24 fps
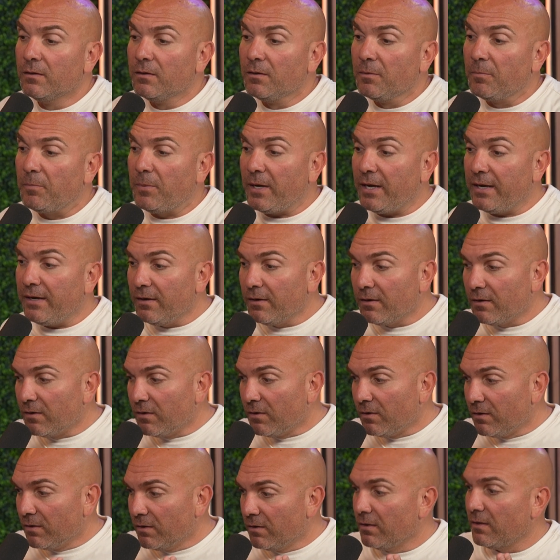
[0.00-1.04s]
But
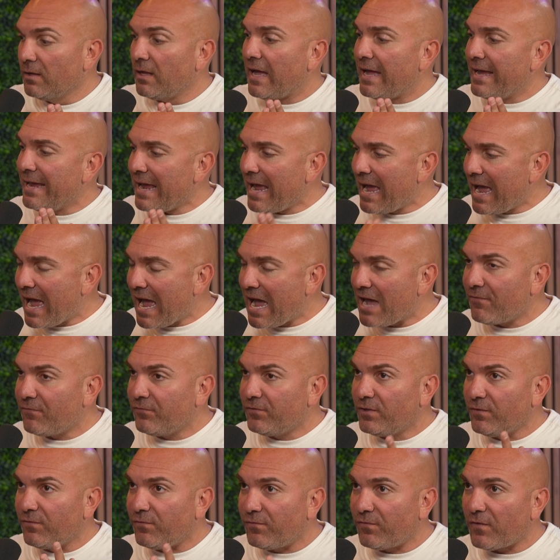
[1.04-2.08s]
I have
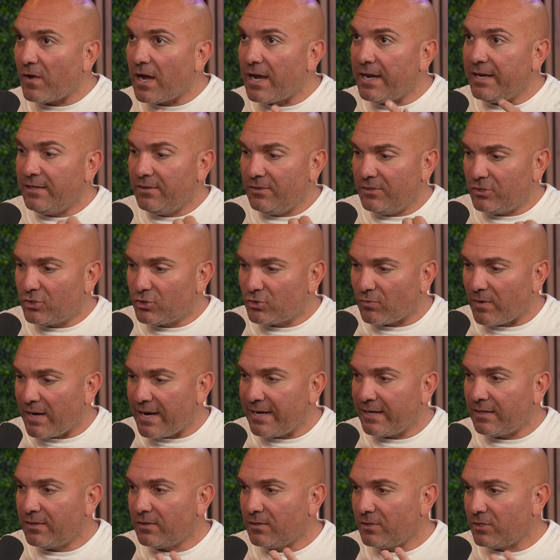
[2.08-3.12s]
to find the
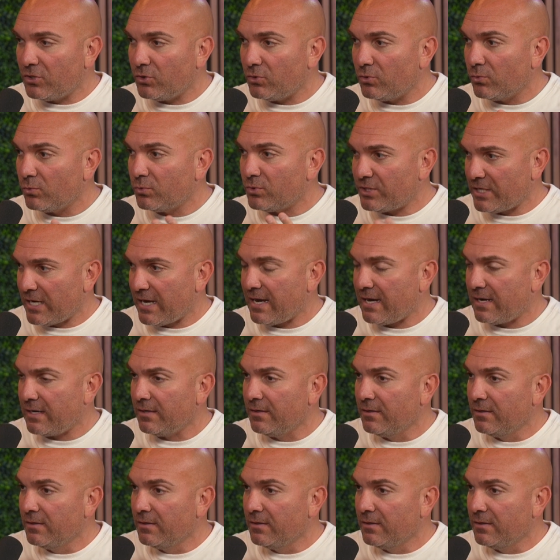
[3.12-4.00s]
strength to say